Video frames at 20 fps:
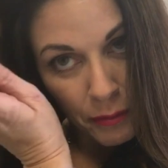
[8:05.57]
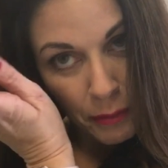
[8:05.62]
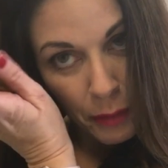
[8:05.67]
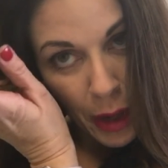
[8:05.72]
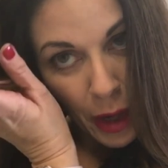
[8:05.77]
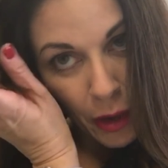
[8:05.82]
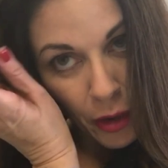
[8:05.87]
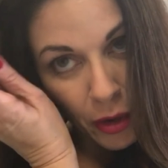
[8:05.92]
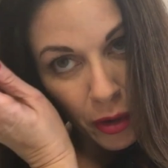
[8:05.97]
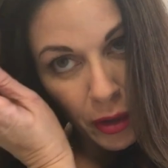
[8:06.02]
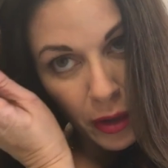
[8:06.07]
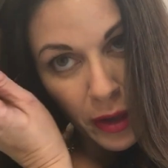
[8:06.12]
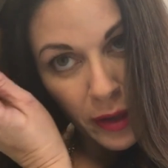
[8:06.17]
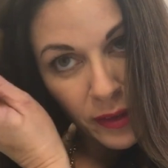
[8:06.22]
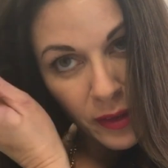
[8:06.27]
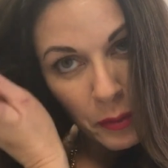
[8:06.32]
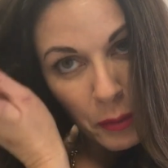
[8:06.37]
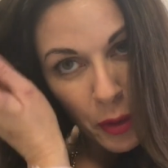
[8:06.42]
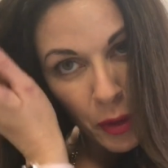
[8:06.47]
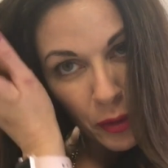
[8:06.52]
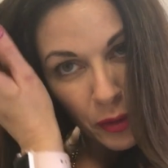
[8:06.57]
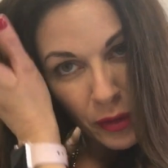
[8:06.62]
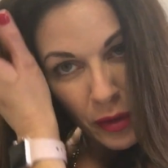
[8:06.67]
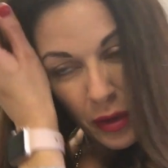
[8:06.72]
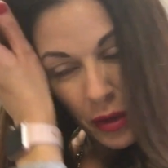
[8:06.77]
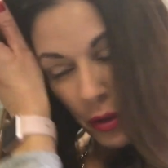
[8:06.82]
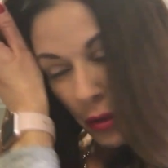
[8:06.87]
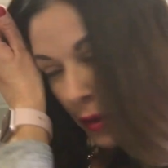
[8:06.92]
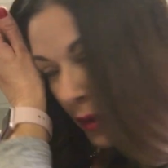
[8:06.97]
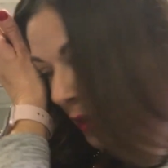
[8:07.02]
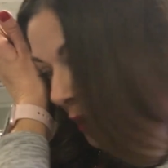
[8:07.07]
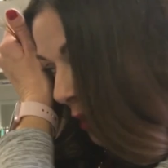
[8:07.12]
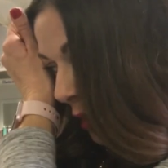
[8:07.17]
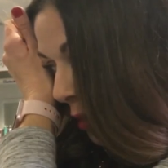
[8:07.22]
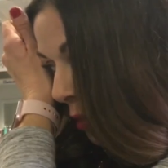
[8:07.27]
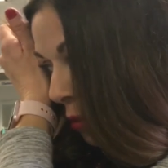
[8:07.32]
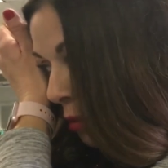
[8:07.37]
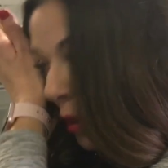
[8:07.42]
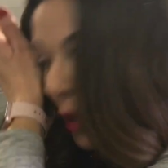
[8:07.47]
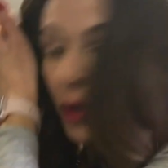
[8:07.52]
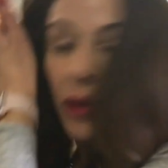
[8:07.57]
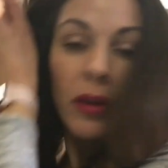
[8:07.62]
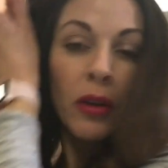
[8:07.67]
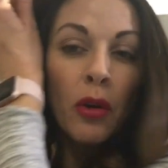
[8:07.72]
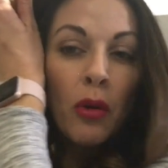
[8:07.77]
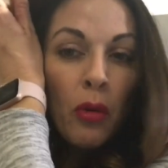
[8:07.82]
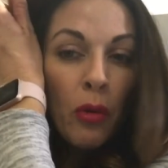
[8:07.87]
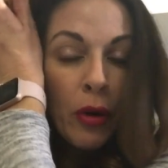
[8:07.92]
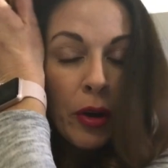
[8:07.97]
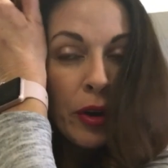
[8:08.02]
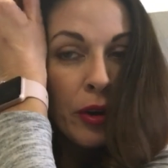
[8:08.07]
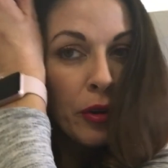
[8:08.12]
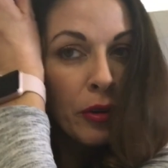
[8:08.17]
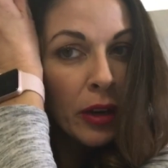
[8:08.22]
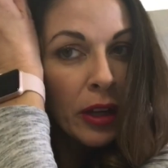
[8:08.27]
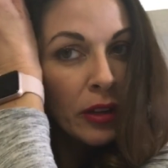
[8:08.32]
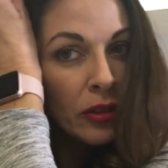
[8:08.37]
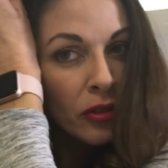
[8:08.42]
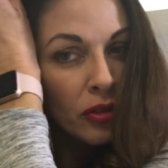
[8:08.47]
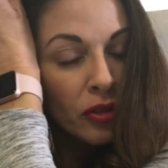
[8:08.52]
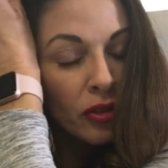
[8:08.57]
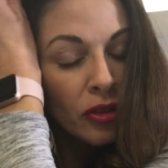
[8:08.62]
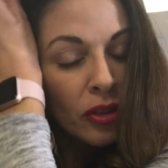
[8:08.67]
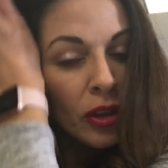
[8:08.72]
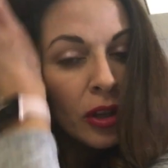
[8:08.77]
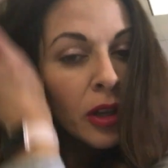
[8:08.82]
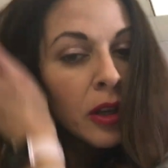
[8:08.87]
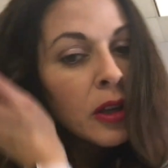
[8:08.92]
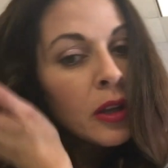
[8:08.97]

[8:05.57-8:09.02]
barrel as opposed to using the 1 1/4 inch.